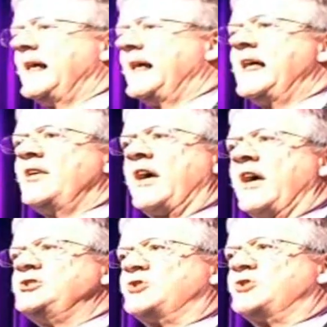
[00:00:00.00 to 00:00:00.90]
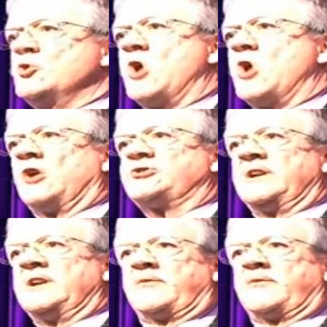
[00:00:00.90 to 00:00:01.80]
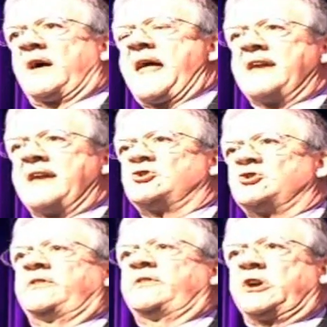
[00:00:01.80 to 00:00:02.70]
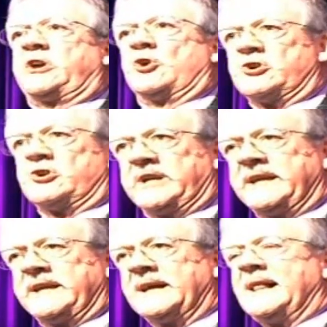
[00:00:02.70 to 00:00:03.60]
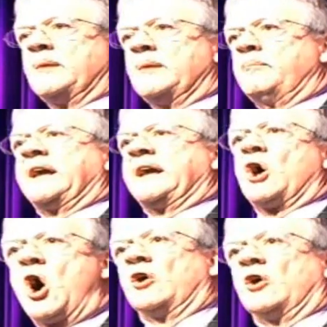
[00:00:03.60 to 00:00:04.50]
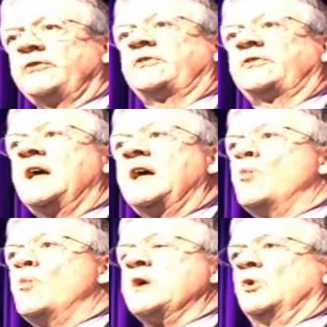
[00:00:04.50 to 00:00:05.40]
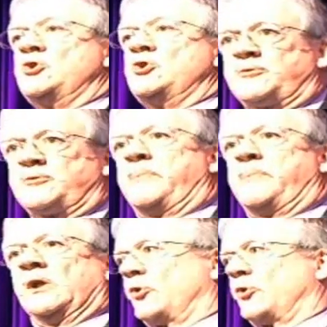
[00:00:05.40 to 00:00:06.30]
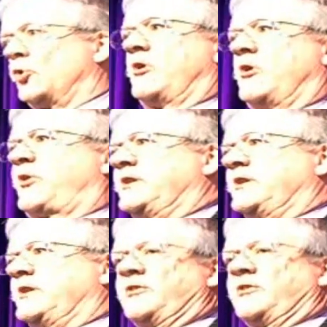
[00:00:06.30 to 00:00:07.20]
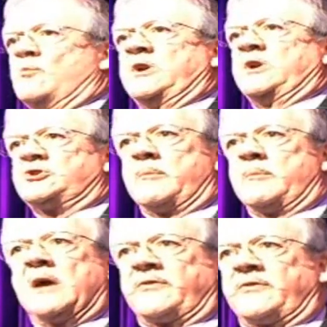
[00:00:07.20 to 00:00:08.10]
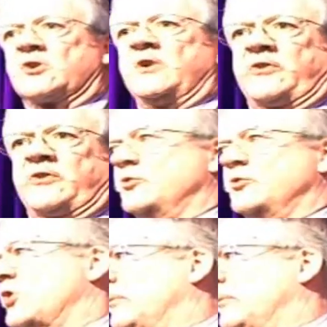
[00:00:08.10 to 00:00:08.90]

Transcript: They do not deliver energy security because we will not build all the 30,000 wind turbines that Chris Huhne, God bless